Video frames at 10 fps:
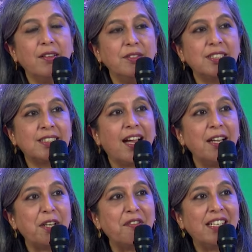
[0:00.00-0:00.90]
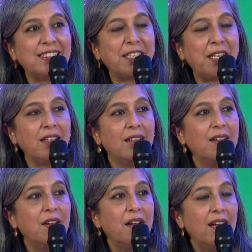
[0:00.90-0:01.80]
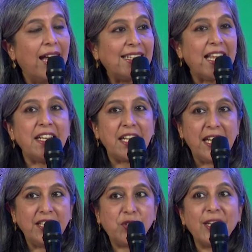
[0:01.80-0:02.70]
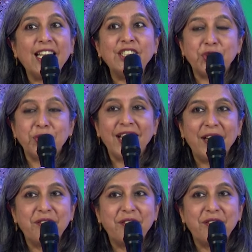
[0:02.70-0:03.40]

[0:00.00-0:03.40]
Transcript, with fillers: start investing at that age when I should have.